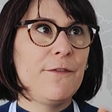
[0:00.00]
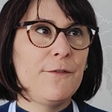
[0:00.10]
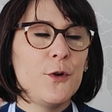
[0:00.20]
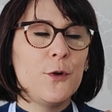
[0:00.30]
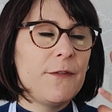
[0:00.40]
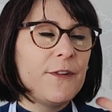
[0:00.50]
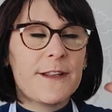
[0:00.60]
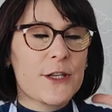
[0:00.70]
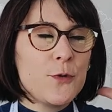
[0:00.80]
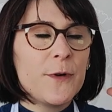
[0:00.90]
if
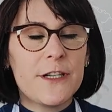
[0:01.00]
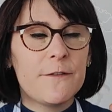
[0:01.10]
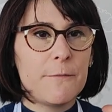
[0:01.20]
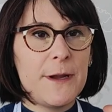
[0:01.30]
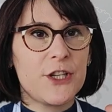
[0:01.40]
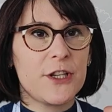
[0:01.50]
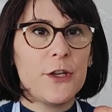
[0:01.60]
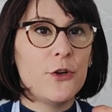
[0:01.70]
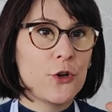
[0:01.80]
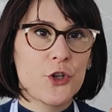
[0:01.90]
there's too much information
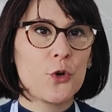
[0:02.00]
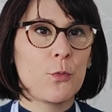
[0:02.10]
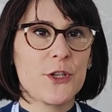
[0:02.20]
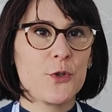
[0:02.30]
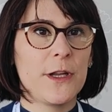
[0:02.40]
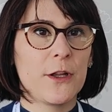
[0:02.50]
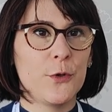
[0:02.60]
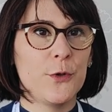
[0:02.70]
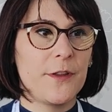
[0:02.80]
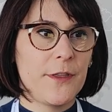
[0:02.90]
and you're not sure what to
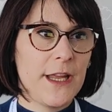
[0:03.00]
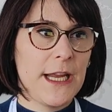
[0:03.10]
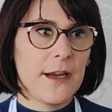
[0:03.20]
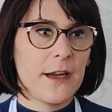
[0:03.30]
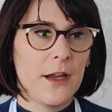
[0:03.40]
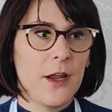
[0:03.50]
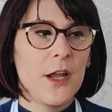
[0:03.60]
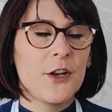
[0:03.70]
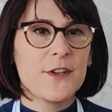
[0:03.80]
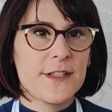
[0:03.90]
include, think,
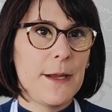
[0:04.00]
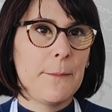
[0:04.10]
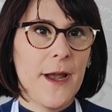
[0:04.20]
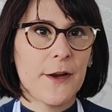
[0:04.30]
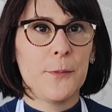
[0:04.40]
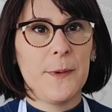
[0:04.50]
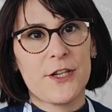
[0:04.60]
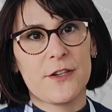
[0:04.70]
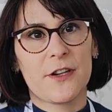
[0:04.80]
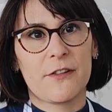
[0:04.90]
does it impact a
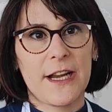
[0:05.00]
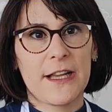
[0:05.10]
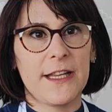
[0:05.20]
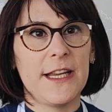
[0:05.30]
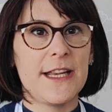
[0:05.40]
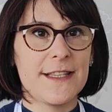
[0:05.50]
patient directly?